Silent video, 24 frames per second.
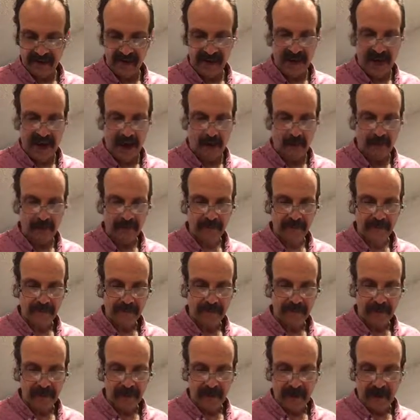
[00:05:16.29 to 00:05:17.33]
Now,
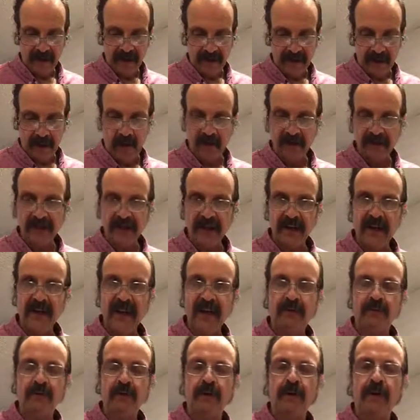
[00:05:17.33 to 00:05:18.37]
the oats I
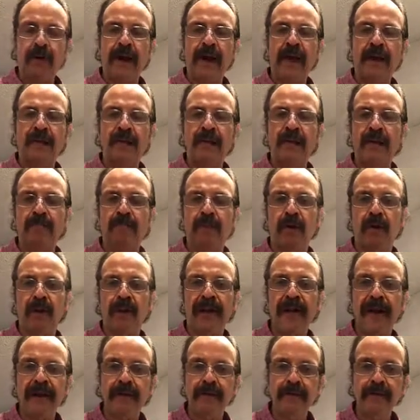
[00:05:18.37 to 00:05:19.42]
have were actually a
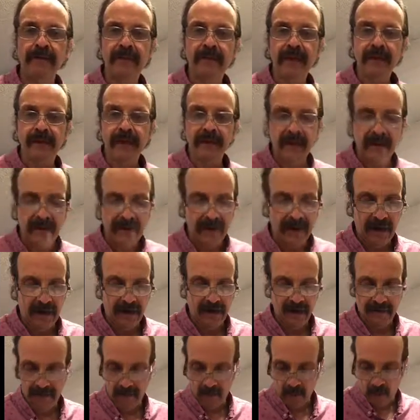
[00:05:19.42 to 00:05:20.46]
bulk item.
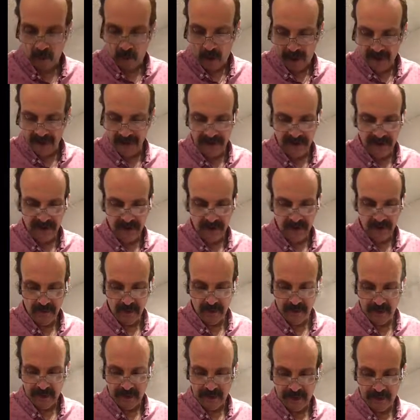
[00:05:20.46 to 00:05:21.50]
Now, if you wanted
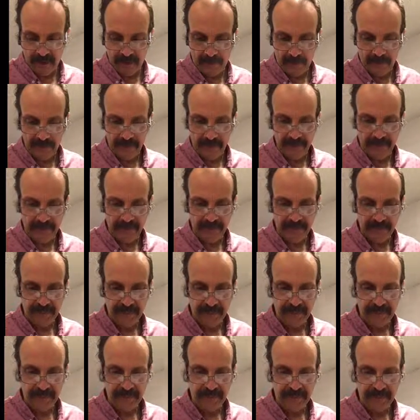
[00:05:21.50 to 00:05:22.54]
to, I
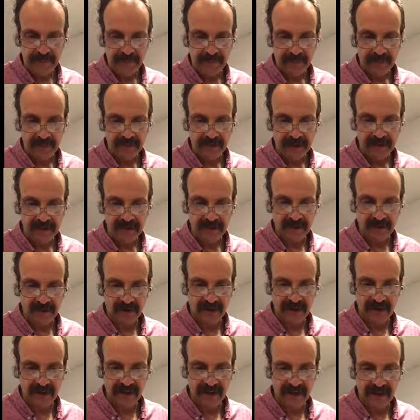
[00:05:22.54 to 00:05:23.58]
still
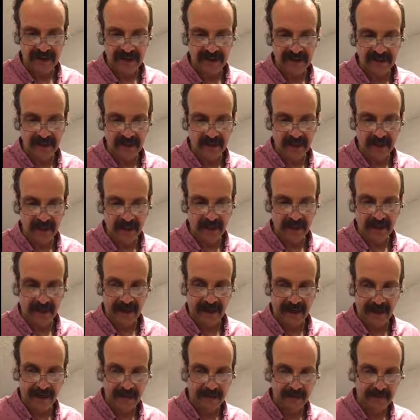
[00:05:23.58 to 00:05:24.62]
turn down the heat, still a little
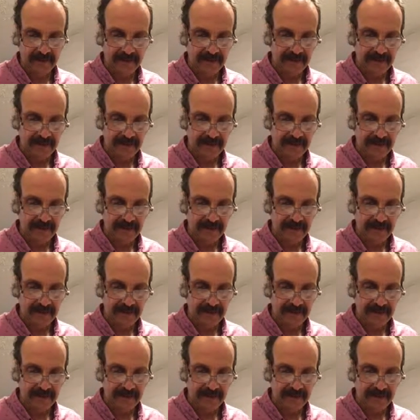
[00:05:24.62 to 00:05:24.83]
high.